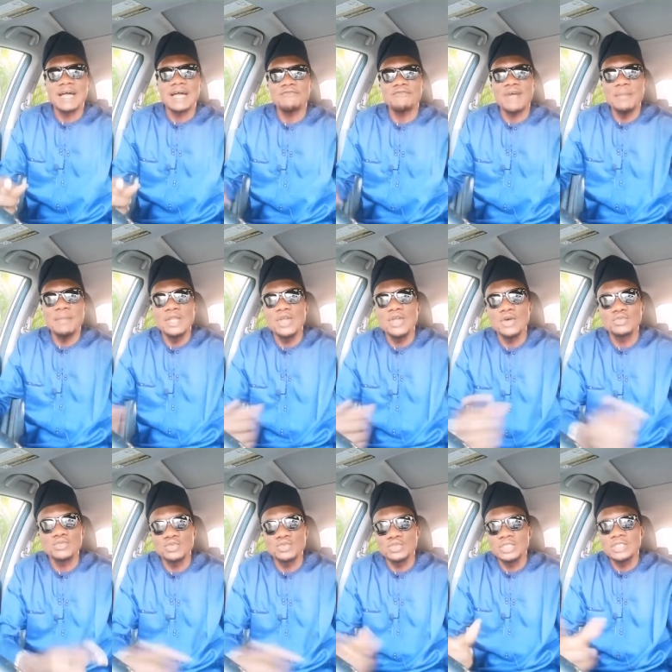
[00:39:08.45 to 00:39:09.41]
family
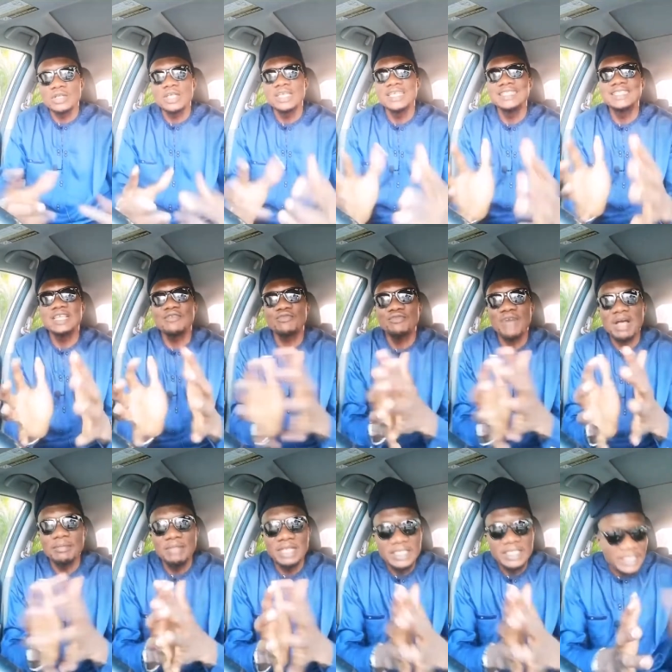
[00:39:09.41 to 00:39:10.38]
also is a
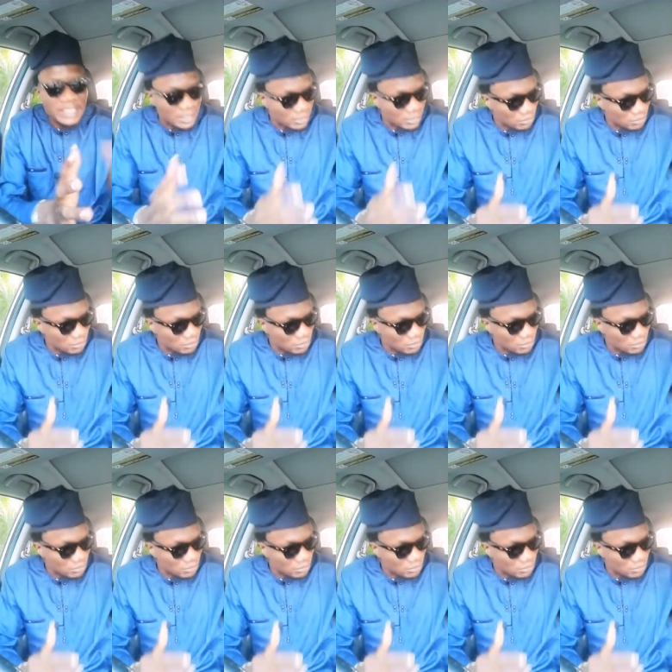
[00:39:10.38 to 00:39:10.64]
family day.